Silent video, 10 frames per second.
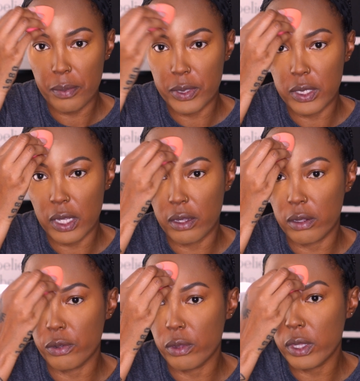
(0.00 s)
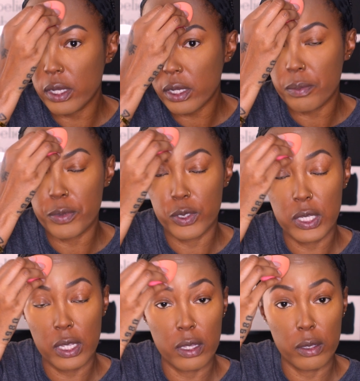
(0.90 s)
a particular look, a
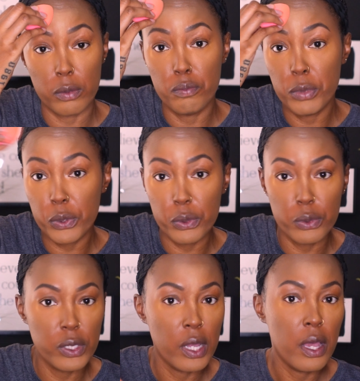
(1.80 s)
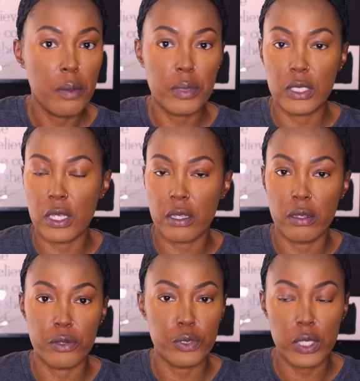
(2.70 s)
particular mood,
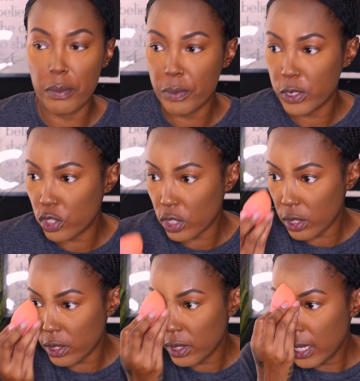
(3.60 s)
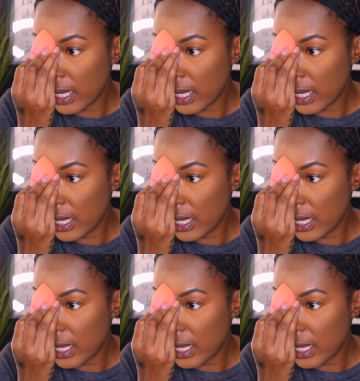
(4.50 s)
particular temperature.